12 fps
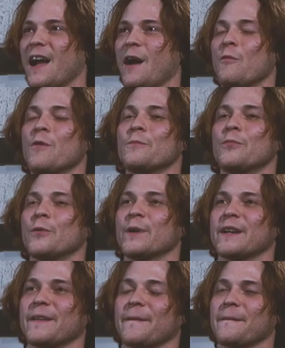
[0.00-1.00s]
At one
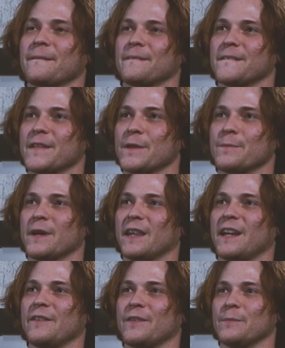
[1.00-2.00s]
point in my
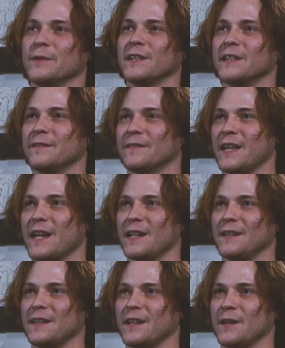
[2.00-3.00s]
life, I believed
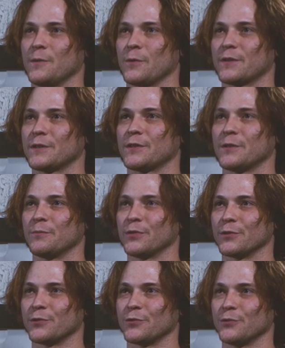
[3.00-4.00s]
that in order to
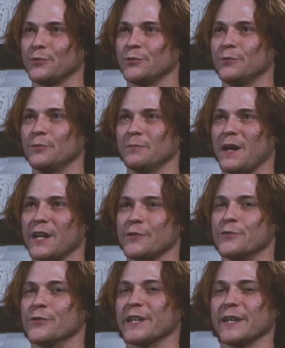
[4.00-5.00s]
pursue my
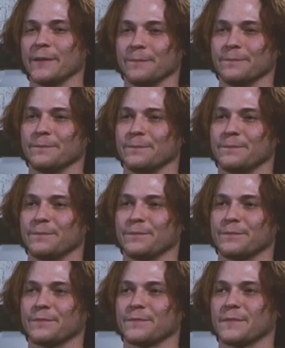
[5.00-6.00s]

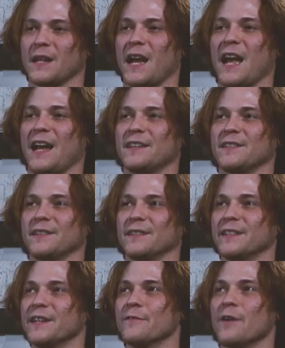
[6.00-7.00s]
dream, I had
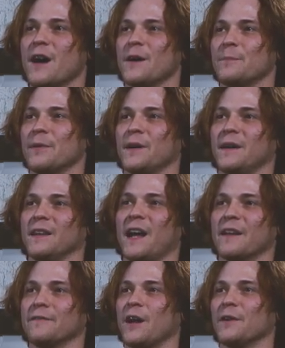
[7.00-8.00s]
to give up a
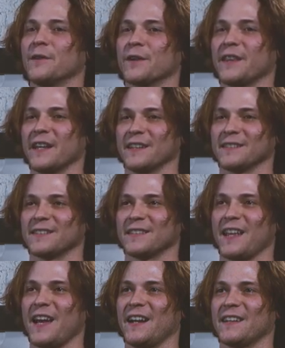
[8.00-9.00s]
lot of other things
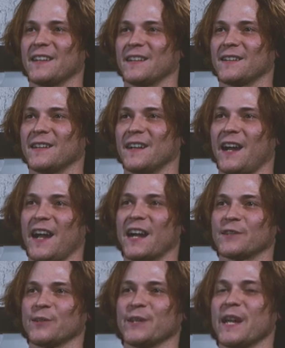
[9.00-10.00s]
that I
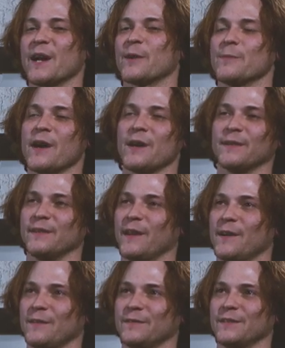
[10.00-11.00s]
actually cared about and
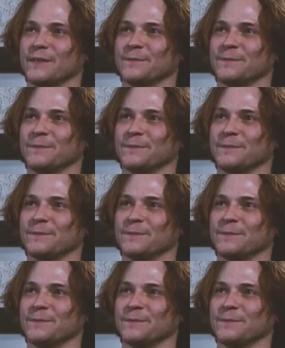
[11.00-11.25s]
loved,